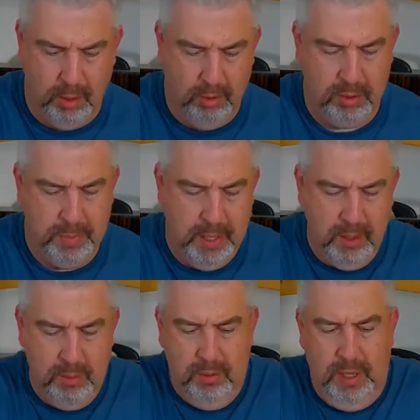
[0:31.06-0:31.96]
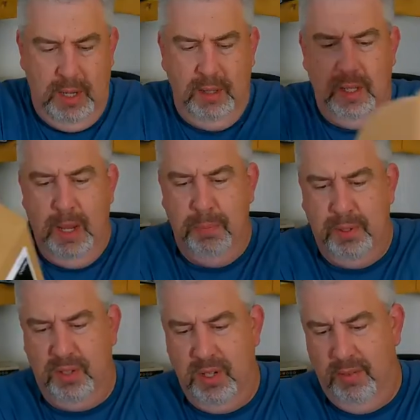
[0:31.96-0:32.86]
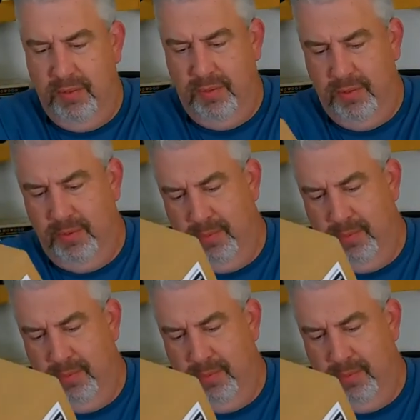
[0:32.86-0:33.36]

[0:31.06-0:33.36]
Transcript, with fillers: Owner's manual and the amp itself.